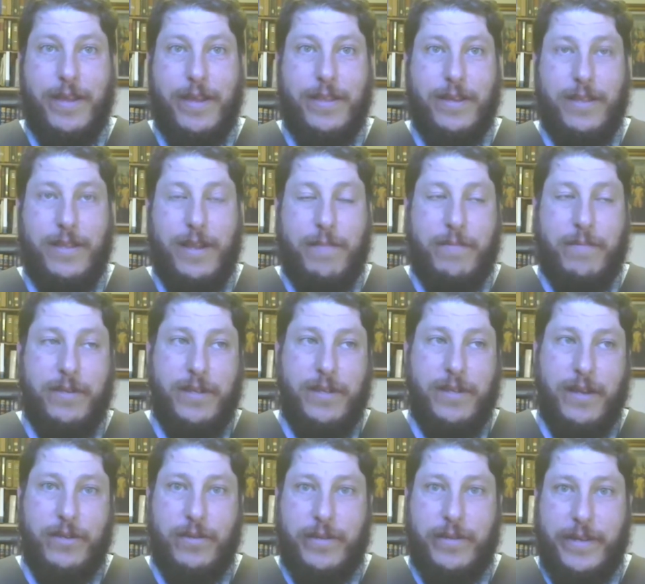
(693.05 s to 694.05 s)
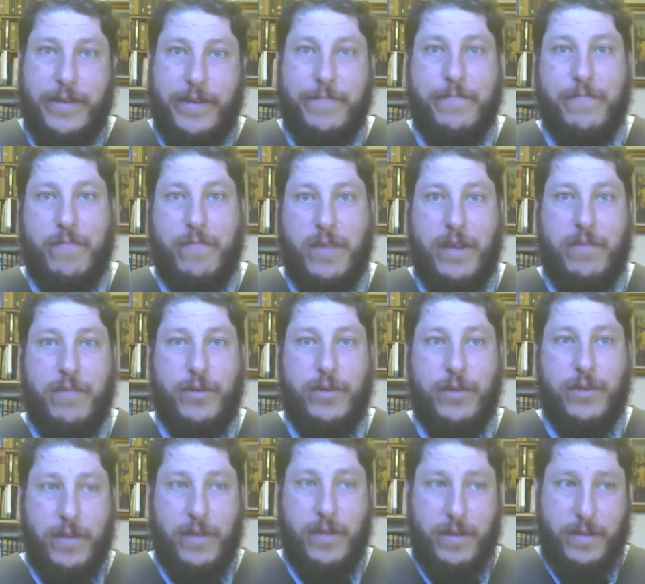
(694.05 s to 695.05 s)
The lapis lazuli,
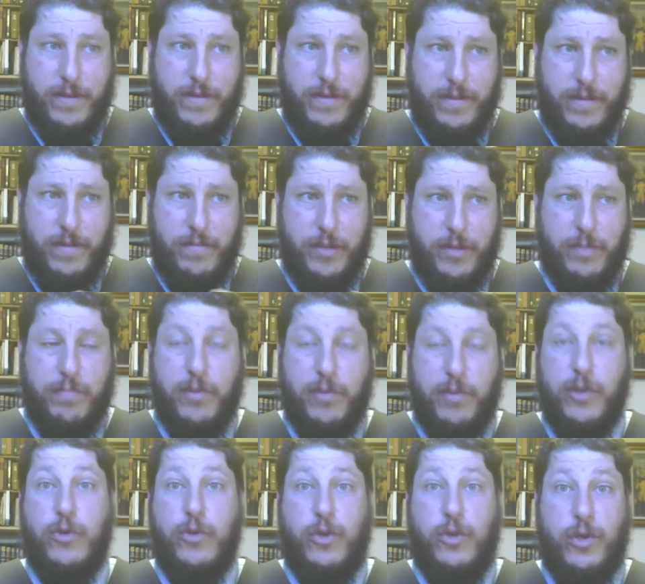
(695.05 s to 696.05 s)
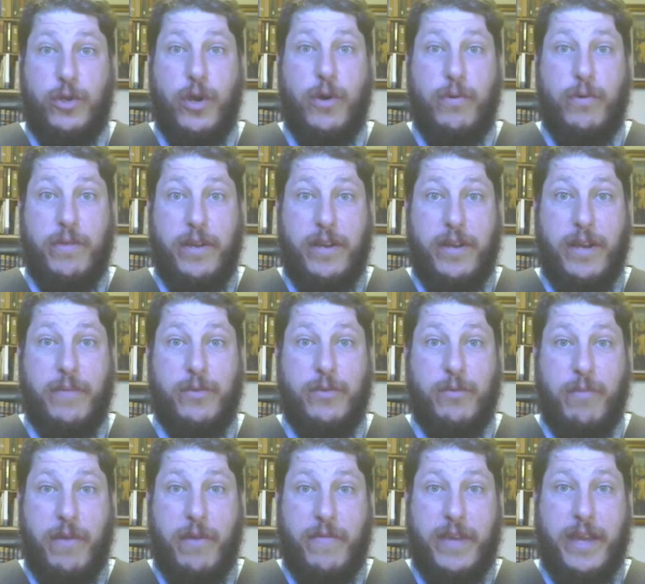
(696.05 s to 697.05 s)
which is the, the this blue stone that comes
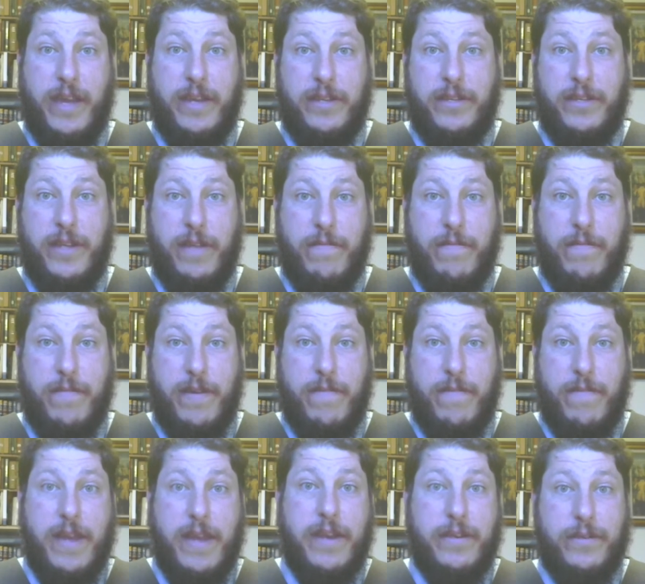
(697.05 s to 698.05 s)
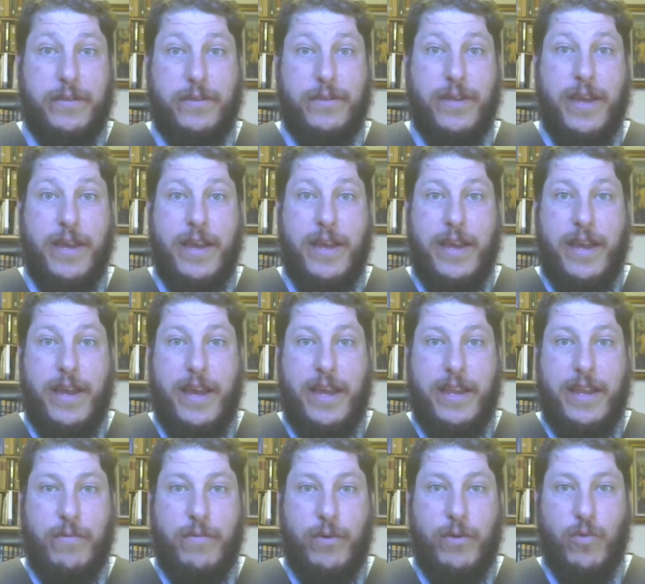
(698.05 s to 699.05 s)
from Afghanistan via Venice,
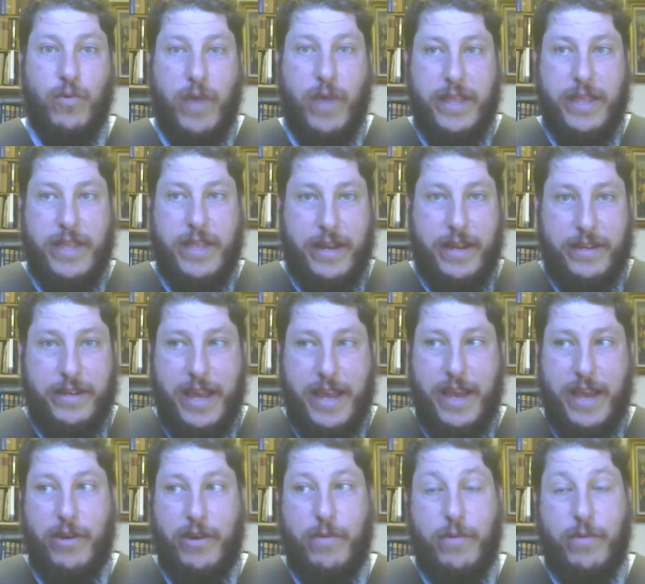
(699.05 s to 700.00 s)
and he would grind that down.